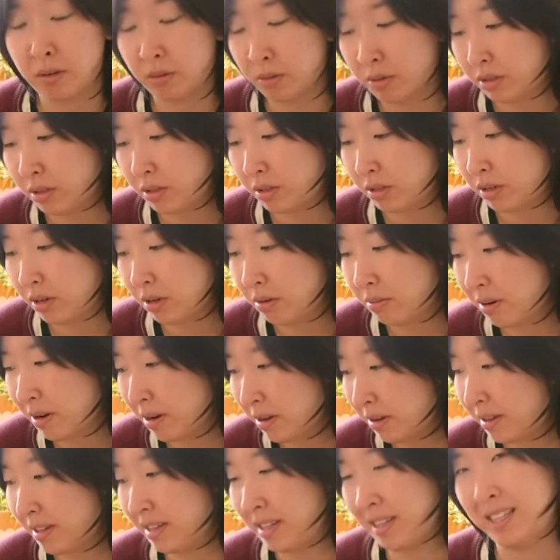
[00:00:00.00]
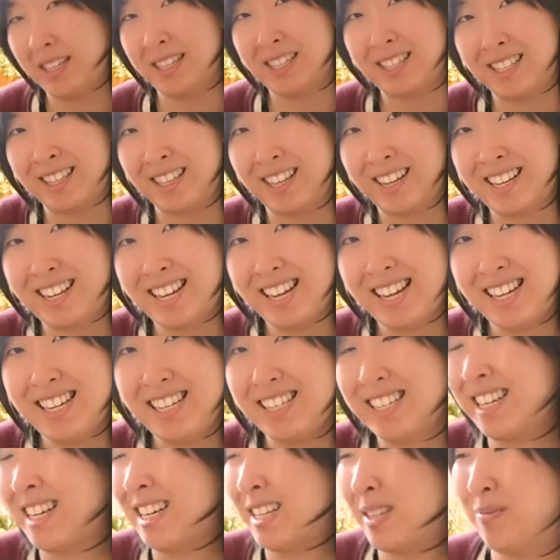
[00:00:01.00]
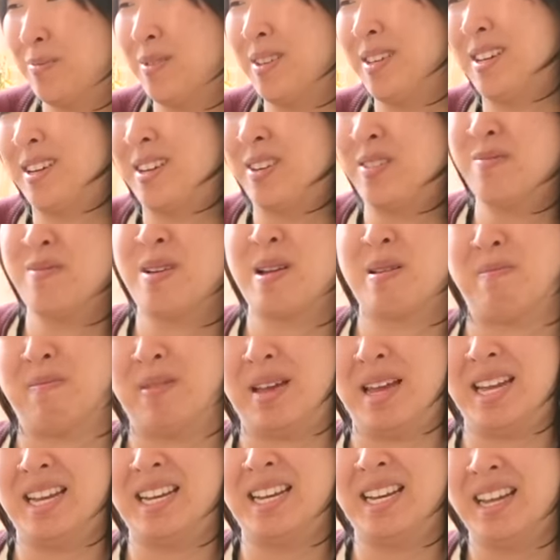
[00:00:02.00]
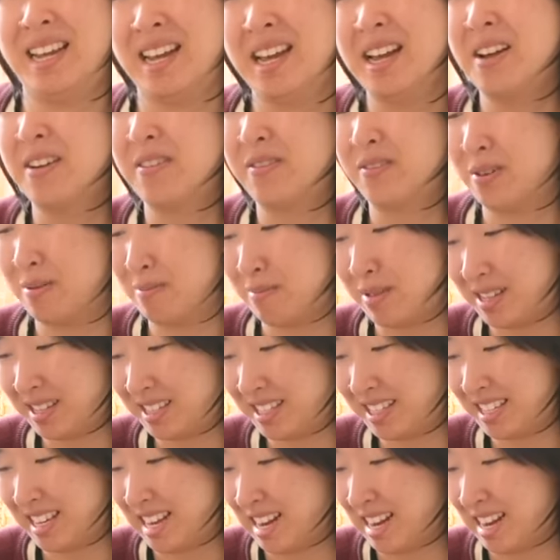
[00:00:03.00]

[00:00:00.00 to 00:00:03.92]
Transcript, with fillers: old studio wall in this luggage and it's been under my bed for months